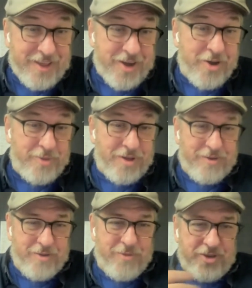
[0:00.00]
You know,
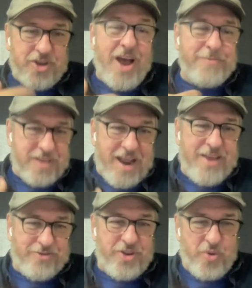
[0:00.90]
the jobs that
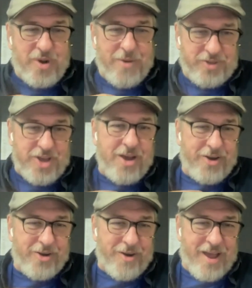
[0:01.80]
I used to do when I was
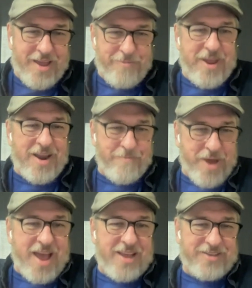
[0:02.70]
younger, I admit I'm
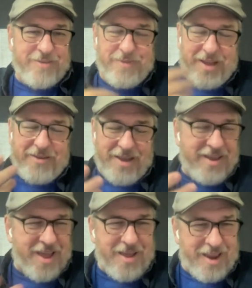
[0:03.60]
biased. Can
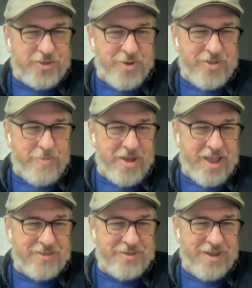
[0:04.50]
I swear on the
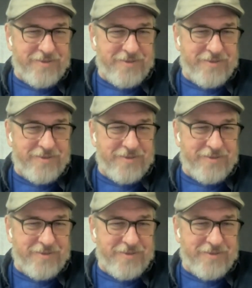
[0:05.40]
podcast?